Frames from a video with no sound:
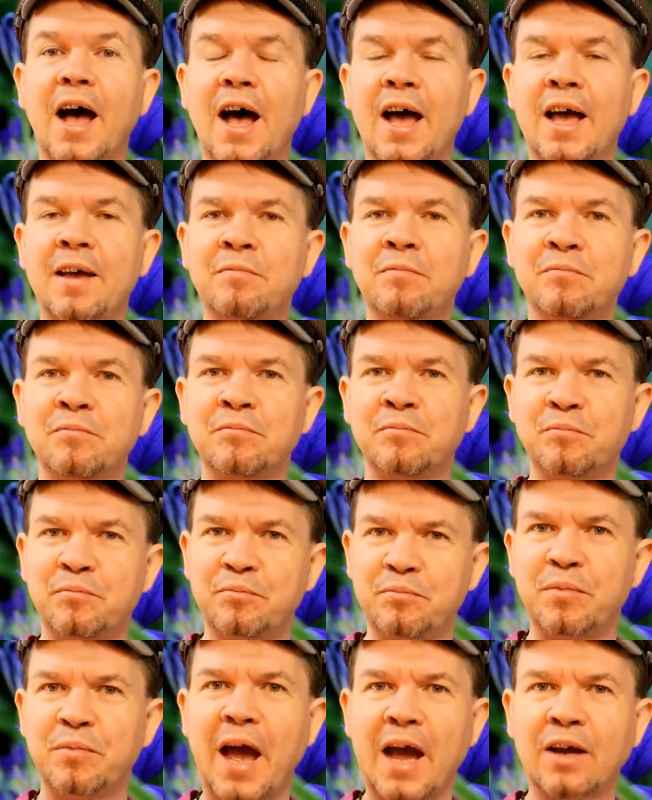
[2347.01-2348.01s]
I'm
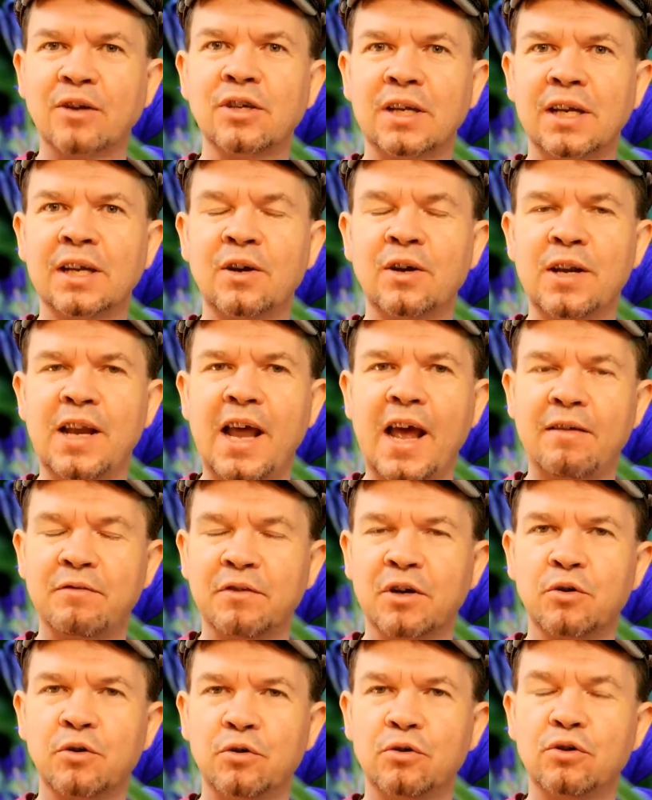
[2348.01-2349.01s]
actually going to have
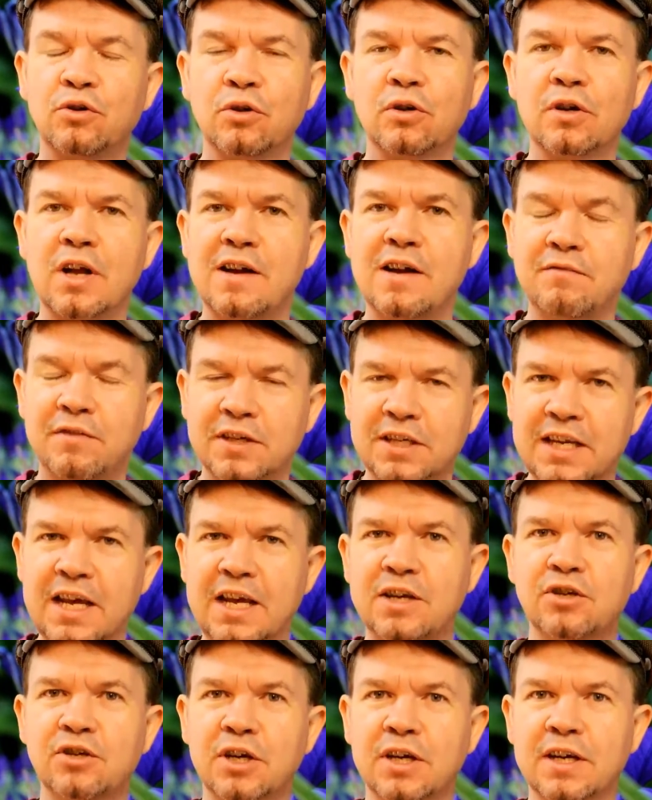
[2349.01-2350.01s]
a crucial
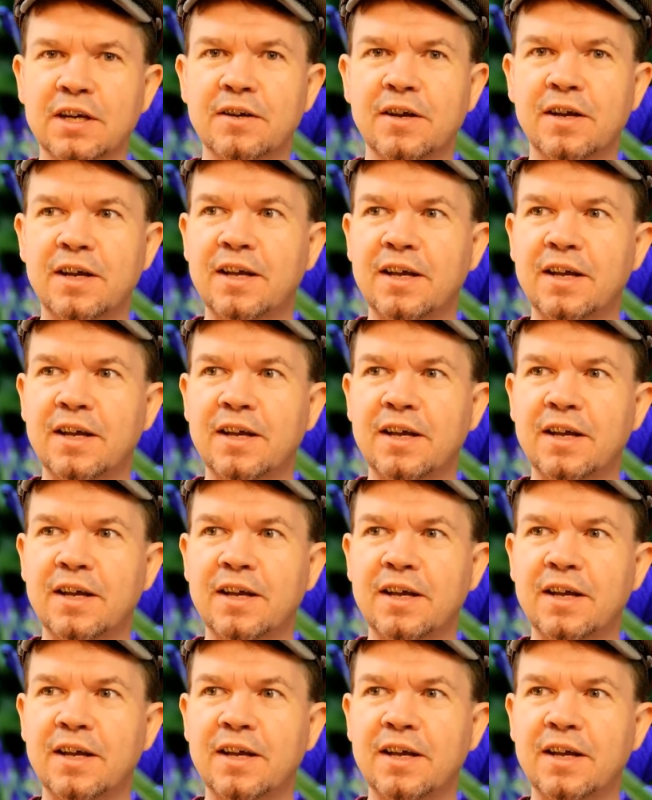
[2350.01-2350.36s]
conversation